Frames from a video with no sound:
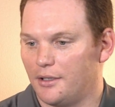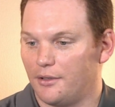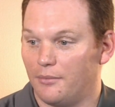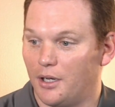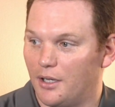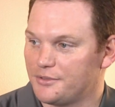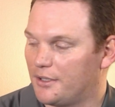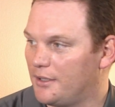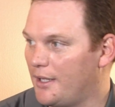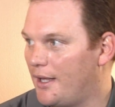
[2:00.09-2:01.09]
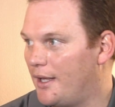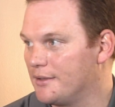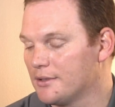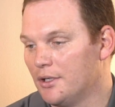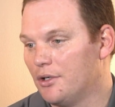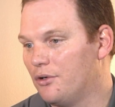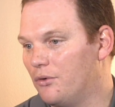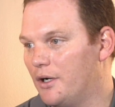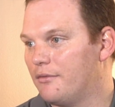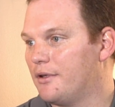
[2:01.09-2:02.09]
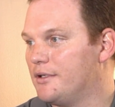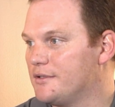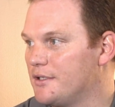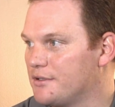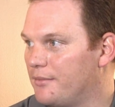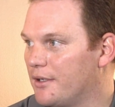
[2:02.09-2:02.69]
the moms and the dads, whoever the decision